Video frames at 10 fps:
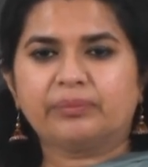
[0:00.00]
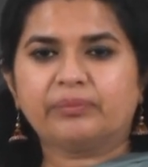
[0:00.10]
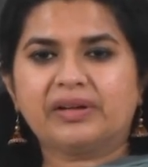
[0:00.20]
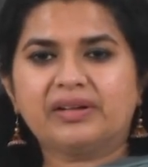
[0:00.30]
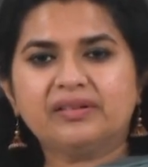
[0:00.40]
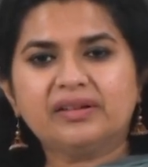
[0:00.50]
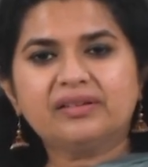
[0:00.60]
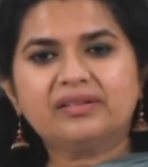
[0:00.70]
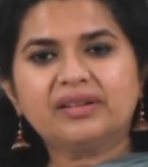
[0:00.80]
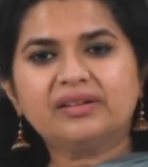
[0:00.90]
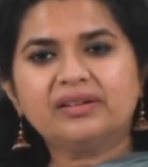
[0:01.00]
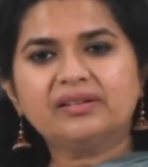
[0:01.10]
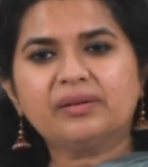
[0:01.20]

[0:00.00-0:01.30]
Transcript: but in this sentence